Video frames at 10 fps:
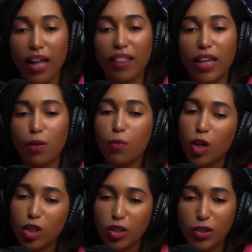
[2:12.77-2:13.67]
They
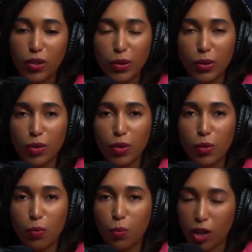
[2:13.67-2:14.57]
want you
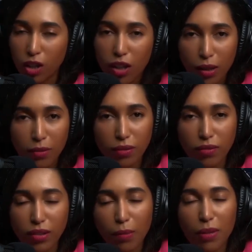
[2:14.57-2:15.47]
to work on
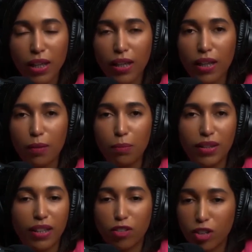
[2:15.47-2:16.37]
something, a
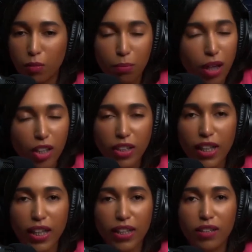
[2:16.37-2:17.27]
potential
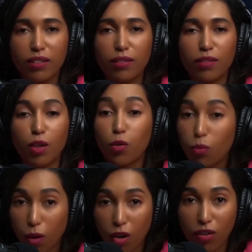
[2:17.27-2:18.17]
project, a
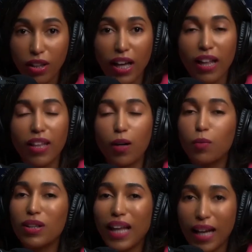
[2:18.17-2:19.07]
role that
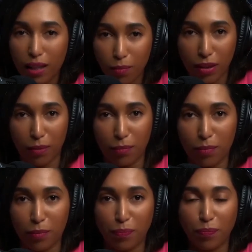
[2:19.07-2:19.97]
will help them.
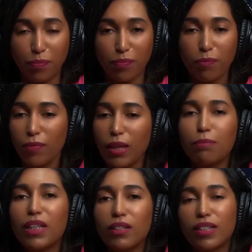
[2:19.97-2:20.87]

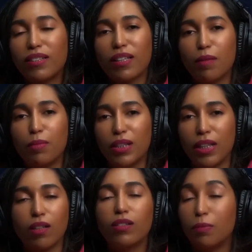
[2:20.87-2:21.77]
Because it's a company,
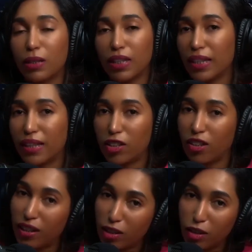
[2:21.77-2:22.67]
ultimately they're
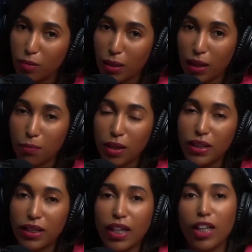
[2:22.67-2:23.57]
there to make
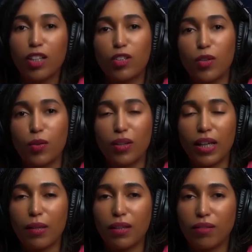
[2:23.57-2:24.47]
money. So
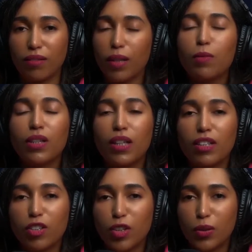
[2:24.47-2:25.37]
they want to
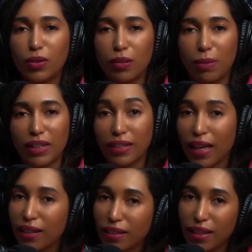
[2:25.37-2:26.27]
choose the best
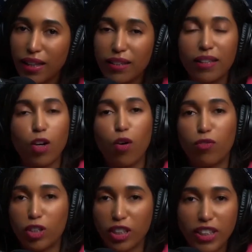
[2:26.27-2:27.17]
candidate and
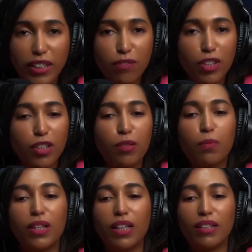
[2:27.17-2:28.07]
overachiever,
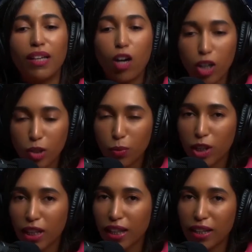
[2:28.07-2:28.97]
someone that's
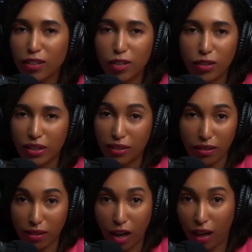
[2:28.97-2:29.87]
hardworking. So this
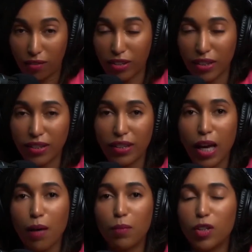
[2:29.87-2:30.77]
is obvious,
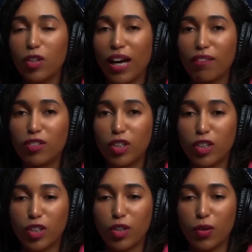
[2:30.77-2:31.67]
but you have to
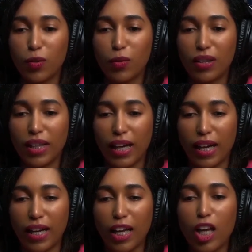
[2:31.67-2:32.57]
show
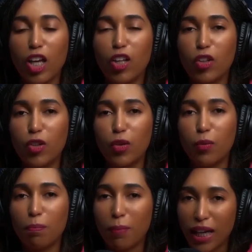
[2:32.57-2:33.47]
that you
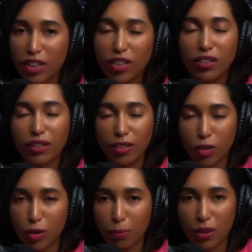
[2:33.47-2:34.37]
match the
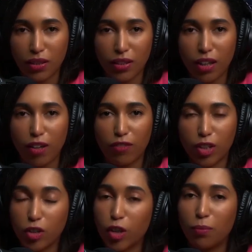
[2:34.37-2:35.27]
description of the
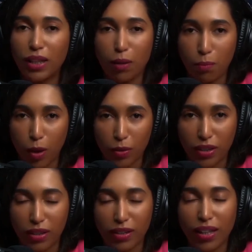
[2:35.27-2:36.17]
job they
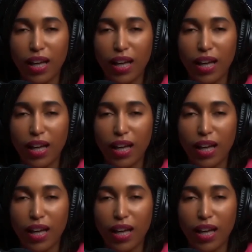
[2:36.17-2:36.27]
posted.